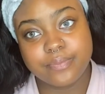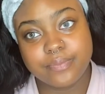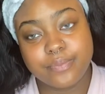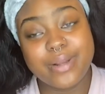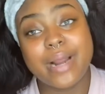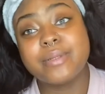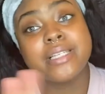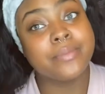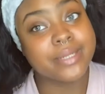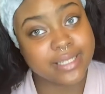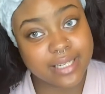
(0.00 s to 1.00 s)
but I was in the
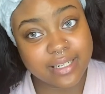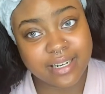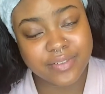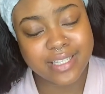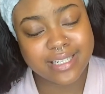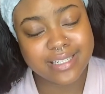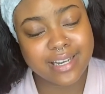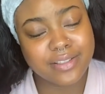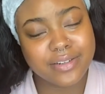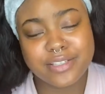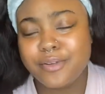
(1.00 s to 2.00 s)
midst of getting everything
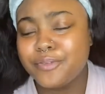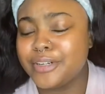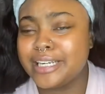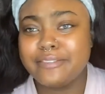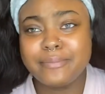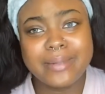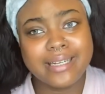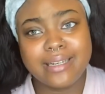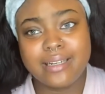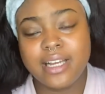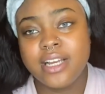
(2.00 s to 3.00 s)
together, so forgive
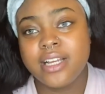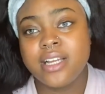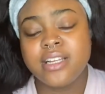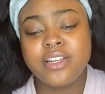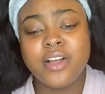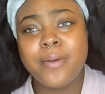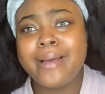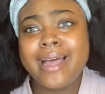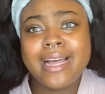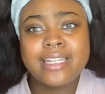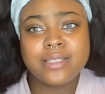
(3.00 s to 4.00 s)
me.
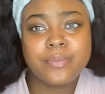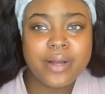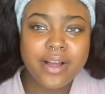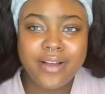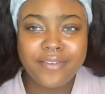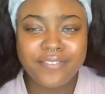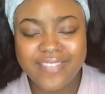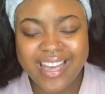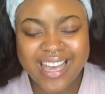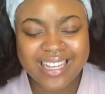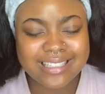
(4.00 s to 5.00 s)
Nobody's
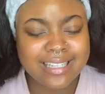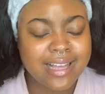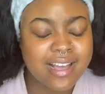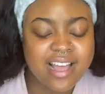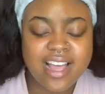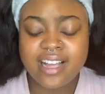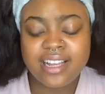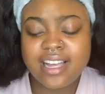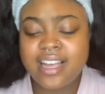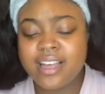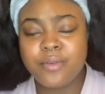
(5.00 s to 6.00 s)
perfect. I
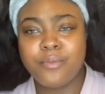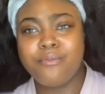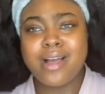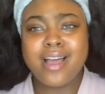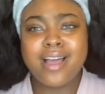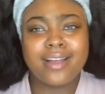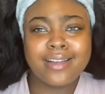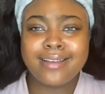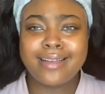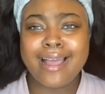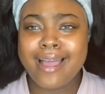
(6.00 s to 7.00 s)
gotta work
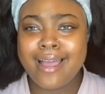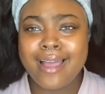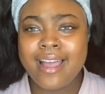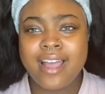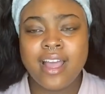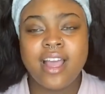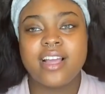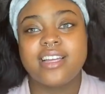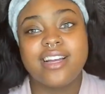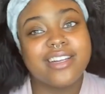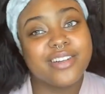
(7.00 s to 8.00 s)
it.
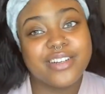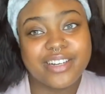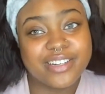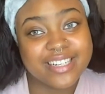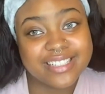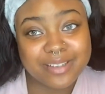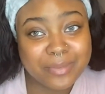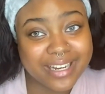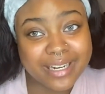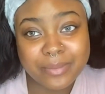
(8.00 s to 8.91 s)
Y'all know y'all know that song by Hannah